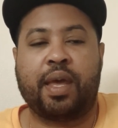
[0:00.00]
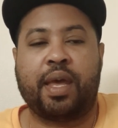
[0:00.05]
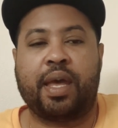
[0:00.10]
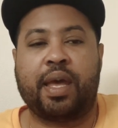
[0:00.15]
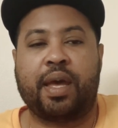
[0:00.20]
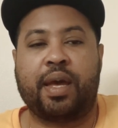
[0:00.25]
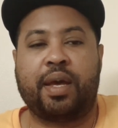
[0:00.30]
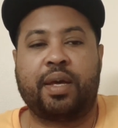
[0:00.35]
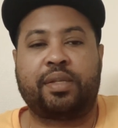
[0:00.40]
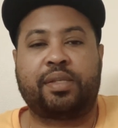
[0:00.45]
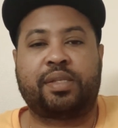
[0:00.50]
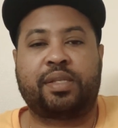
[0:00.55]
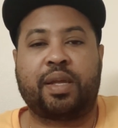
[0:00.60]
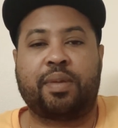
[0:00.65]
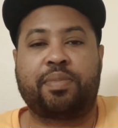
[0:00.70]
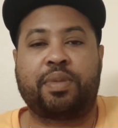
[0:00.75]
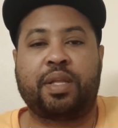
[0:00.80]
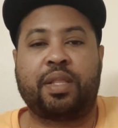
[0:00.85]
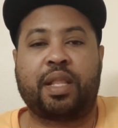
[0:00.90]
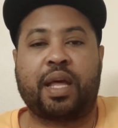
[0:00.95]
And
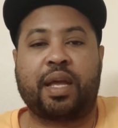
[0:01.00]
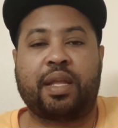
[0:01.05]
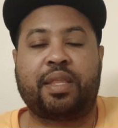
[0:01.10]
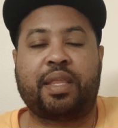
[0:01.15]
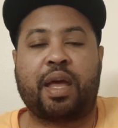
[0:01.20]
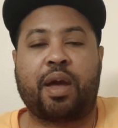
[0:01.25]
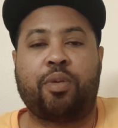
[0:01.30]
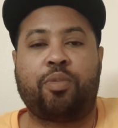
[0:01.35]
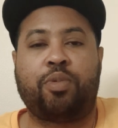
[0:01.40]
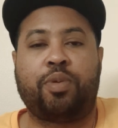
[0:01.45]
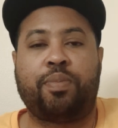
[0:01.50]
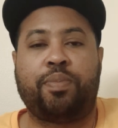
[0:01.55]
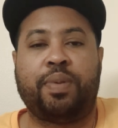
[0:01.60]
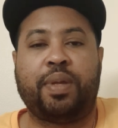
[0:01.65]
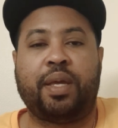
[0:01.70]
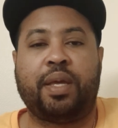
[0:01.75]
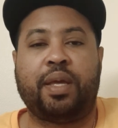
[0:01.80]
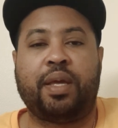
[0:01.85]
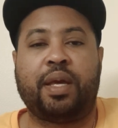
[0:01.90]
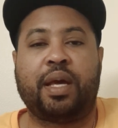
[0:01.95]
something like that would
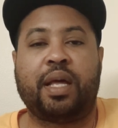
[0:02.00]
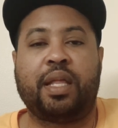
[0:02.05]
be